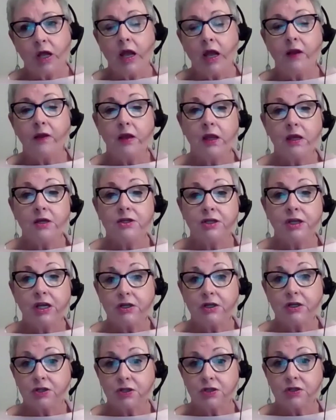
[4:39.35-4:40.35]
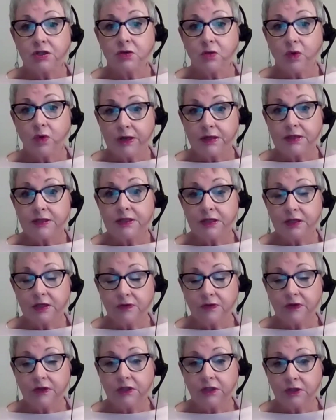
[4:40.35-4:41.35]
And the education is quite
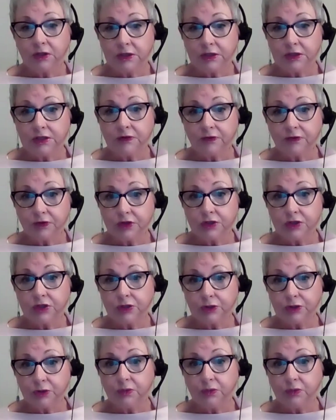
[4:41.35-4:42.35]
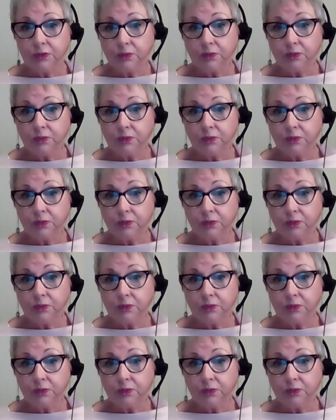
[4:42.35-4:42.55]
significantly different too.